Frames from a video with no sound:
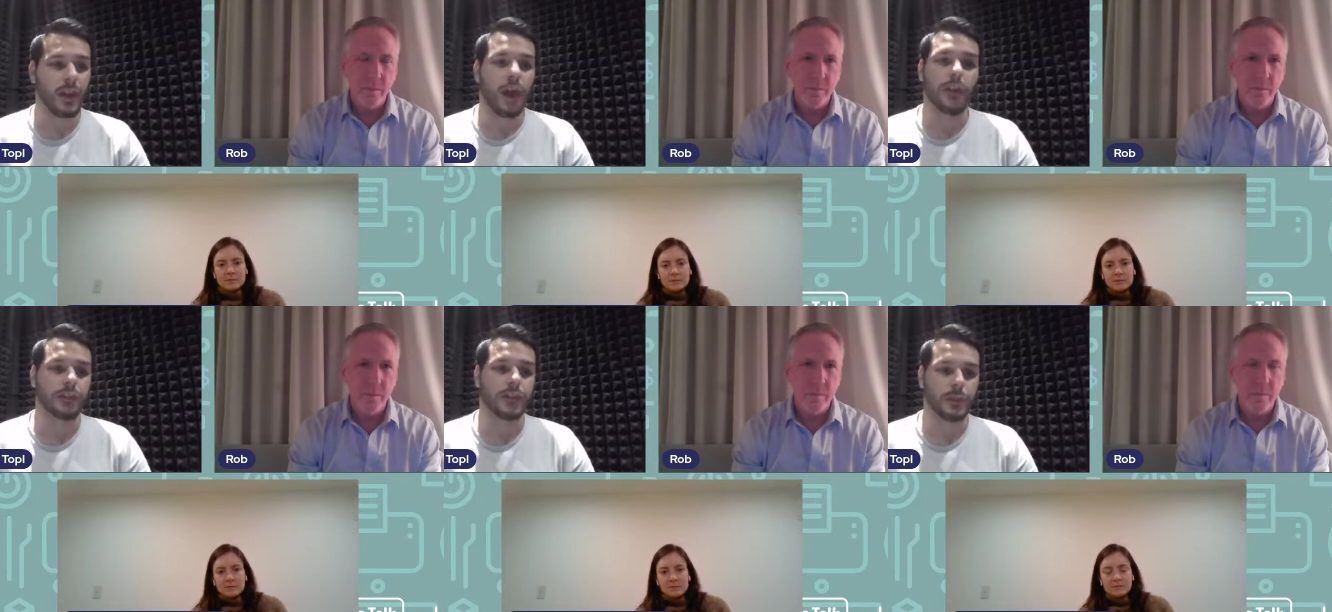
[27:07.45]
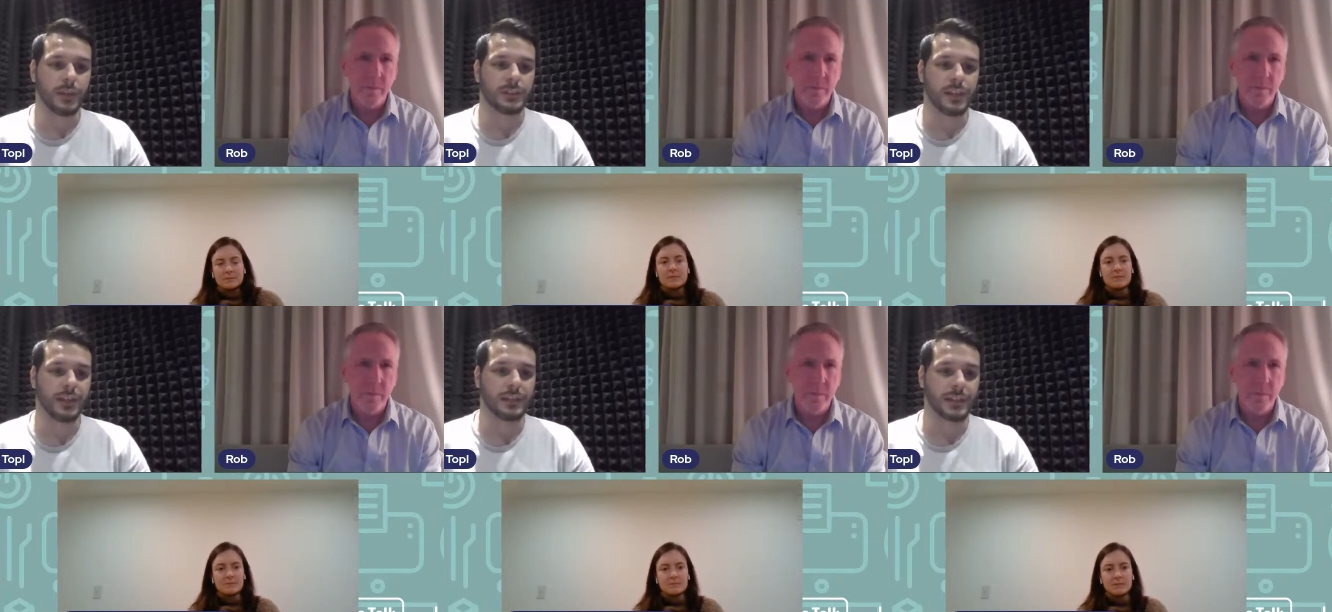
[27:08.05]
Speaker 1: other new and
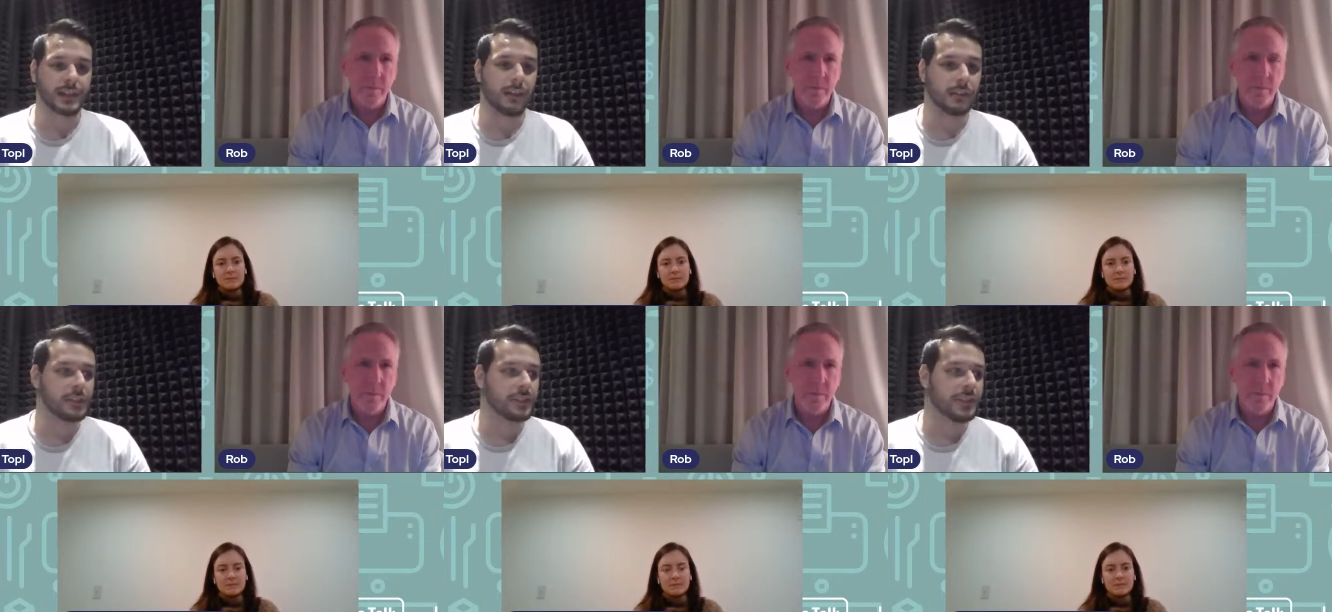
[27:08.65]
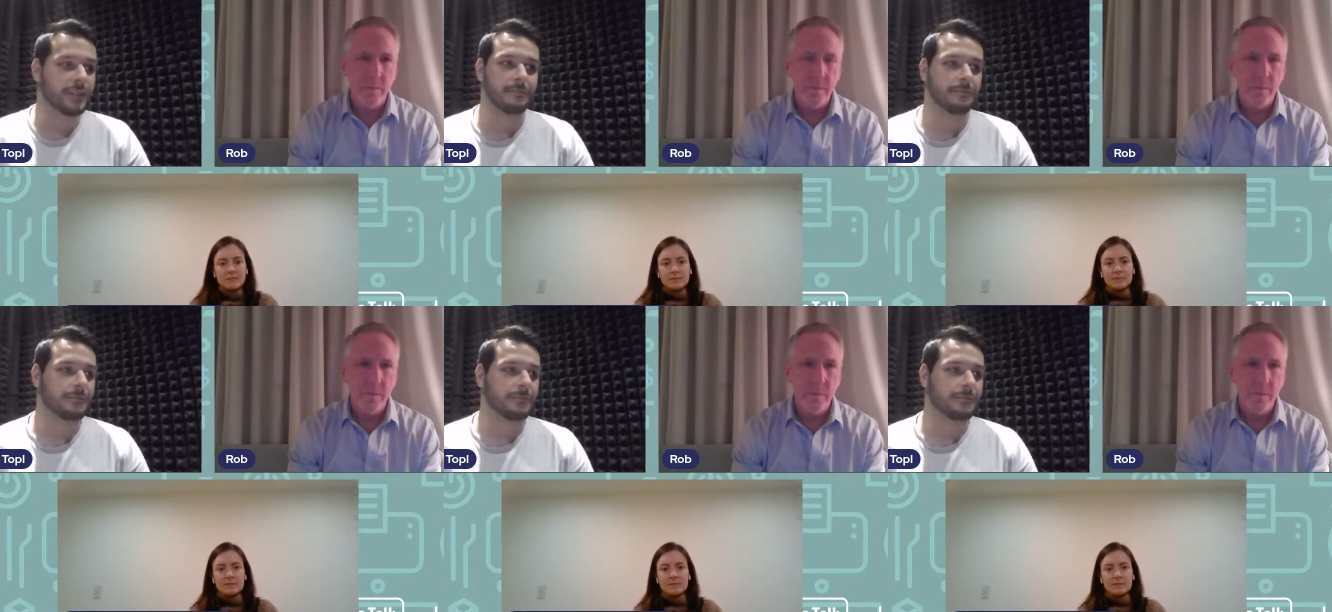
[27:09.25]
exciting technologies. And,